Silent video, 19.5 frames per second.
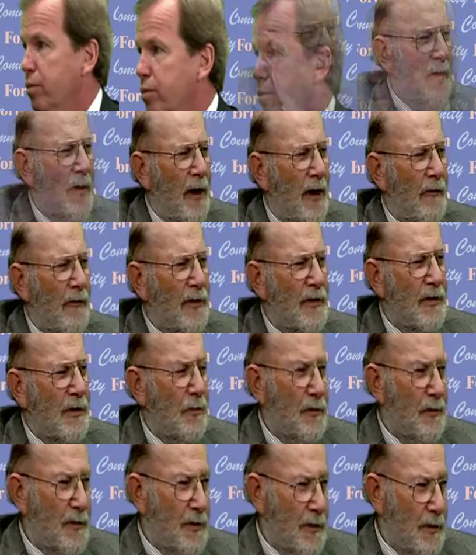appointed to
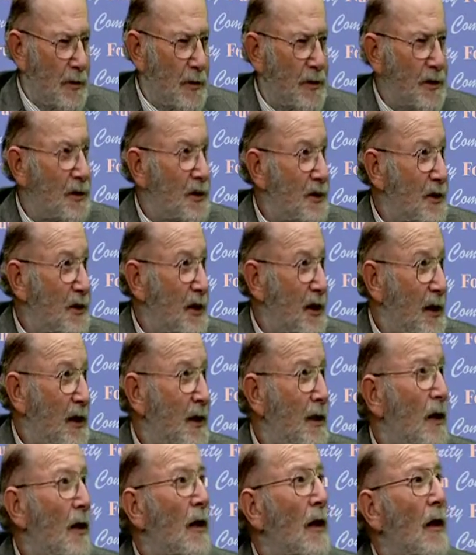office, it was to
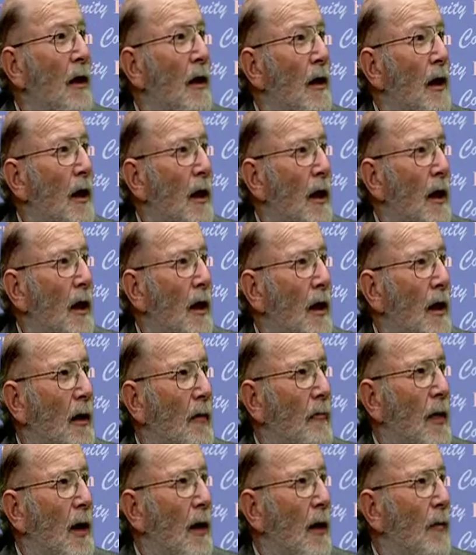succeed
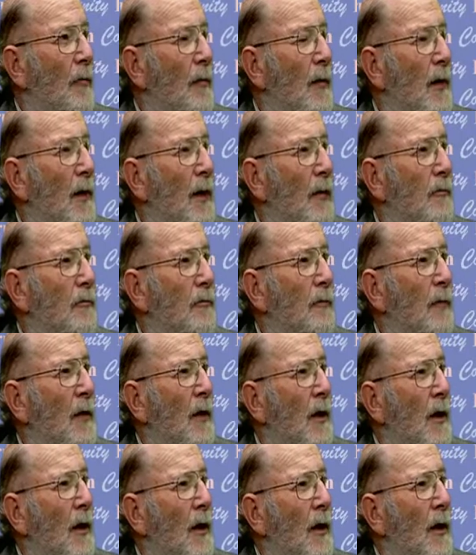uh, um,
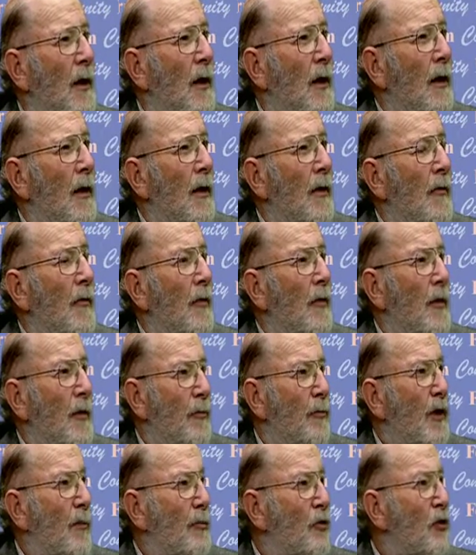um,
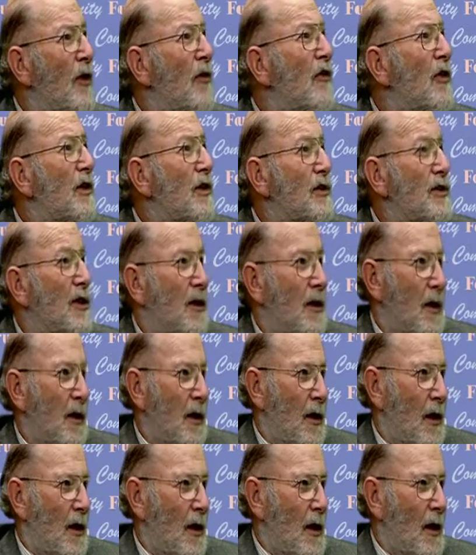the, the, the,
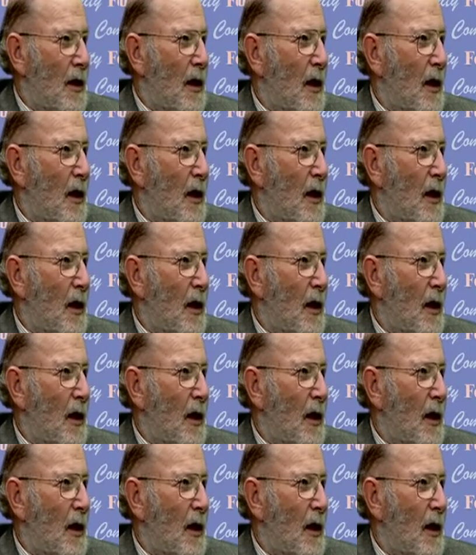previous